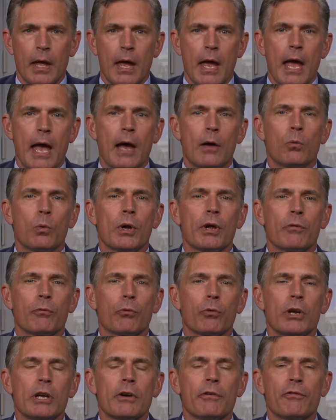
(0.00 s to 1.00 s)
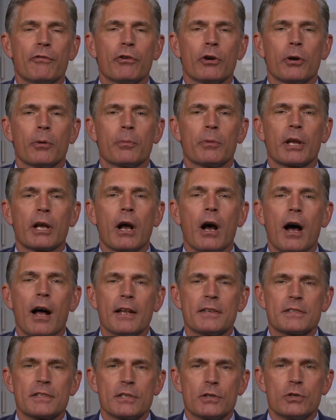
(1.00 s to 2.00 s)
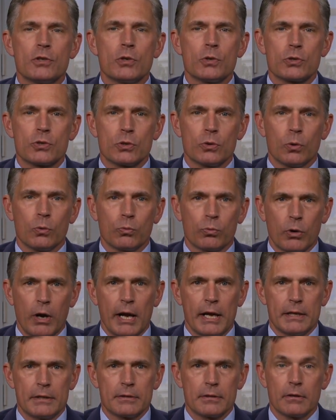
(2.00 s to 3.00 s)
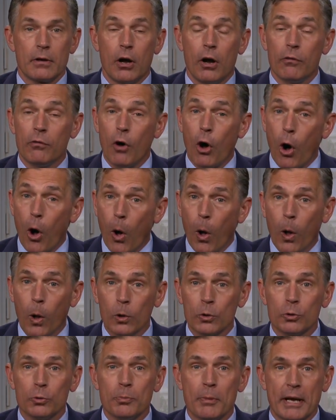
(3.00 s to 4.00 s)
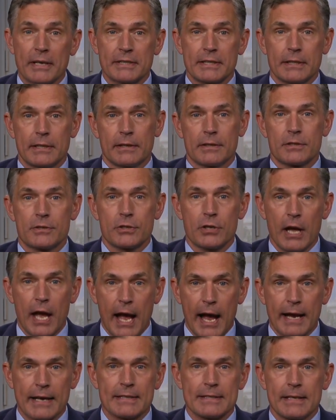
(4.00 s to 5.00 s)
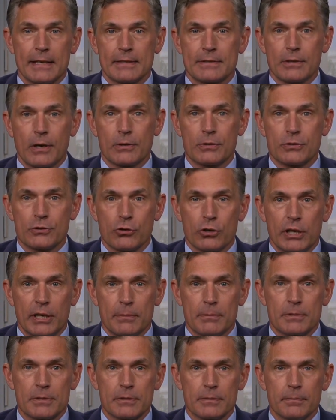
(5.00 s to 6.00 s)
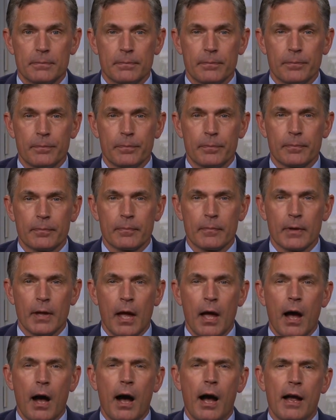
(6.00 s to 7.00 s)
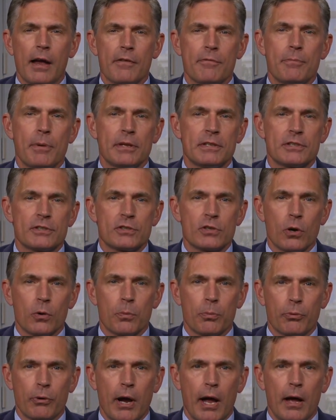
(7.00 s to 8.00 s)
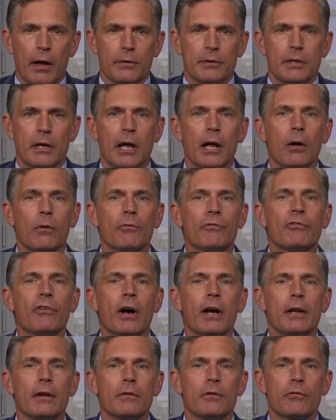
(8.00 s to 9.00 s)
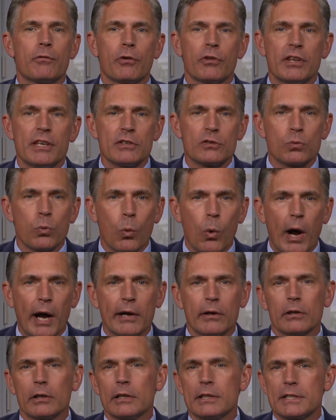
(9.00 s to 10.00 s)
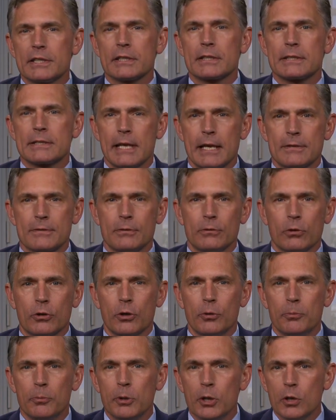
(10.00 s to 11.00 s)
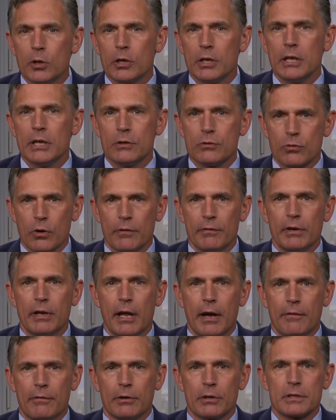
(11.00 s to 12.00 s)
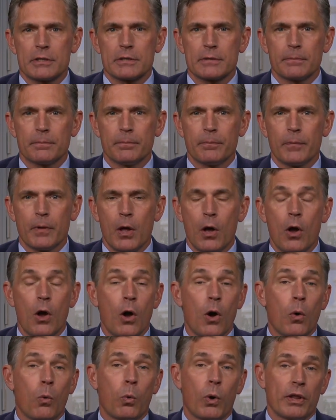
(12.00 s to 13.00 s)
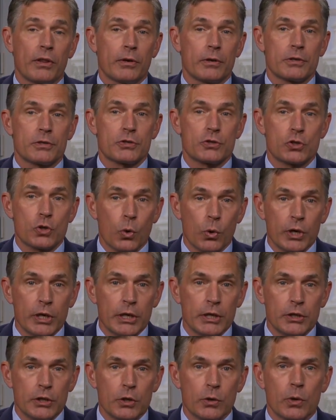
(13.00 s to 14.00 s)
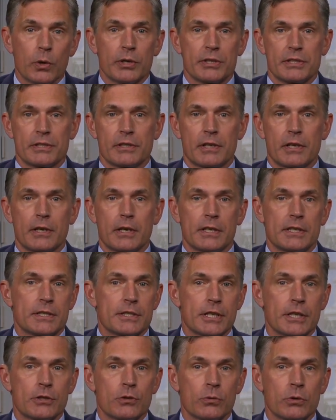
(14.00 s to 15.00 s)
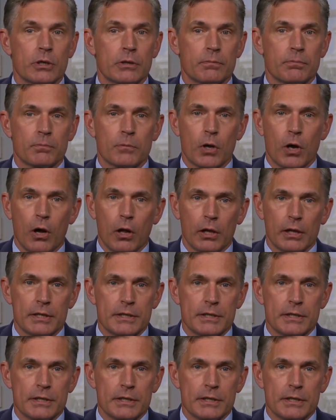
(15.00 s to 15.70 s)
And we have reaffirmed the constitutional right of all New Mexicans to access our streams. I have been so proud to help fight for these wildly successful community-driven efforts. Whether it's joining you as a constituent, calling